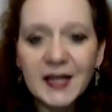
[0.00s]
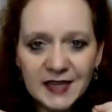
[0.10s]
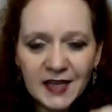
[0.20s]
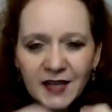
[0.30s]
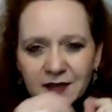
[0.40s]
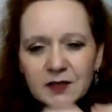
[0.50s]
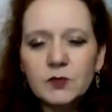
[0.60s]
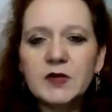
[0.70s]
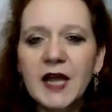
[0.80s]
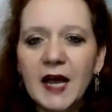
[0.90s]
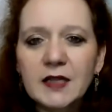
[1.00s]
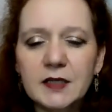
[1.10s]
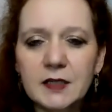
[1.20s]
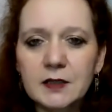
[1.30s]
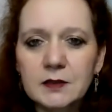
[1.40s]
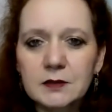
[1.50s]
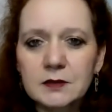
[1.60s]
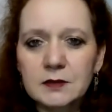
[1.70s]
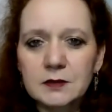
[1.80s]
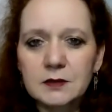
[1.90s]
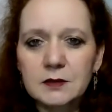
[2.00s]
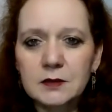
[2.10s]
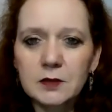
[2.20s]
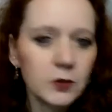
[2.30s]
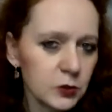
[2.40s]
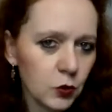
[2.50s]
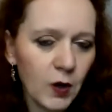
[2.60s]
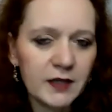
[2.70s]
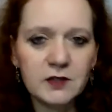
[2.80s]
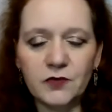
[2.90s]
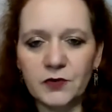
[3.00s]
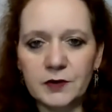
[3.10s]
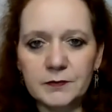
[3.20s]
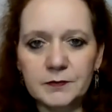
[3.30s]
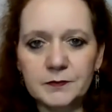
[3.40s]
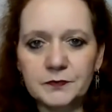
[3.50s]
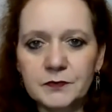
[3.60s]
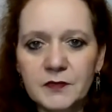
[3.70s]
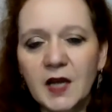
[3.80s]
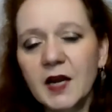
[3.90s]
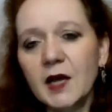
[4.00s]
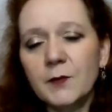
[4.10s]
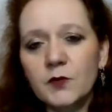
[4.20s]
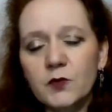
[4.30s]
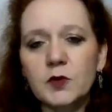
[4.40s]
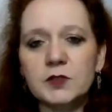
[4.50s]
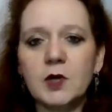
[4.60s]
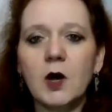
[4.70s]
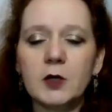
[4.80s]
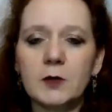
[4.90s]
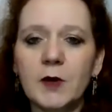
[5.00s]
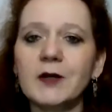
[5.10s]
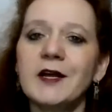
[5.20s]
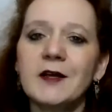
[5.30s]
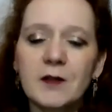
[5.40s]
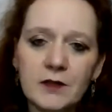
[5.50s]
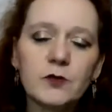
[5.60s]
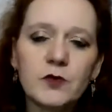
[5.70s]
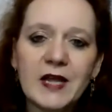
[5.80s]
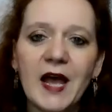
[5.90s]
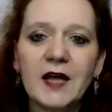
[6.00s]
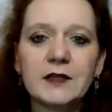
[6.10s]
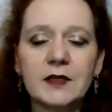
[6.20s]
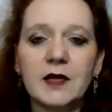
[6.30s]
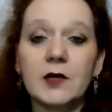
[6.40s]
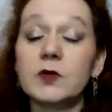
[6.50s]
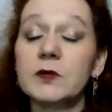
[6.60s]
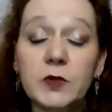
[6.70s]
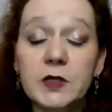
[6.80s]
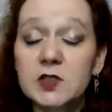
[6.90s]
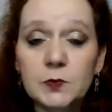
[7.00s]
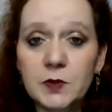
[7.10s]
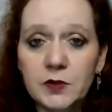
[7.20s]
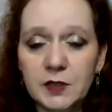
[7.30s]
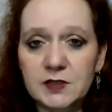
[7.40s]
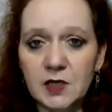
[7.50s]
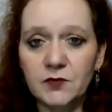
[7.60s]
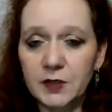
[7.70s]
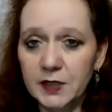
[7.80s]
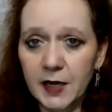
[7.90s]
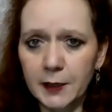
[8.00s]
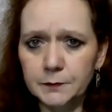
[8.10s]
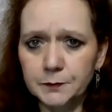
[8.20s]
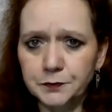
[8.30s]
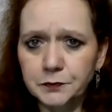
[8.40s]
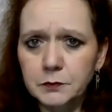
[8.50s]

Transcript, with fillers: And yet the reality looks quite different. And I'm, of course, talking about the reality that we experience every day.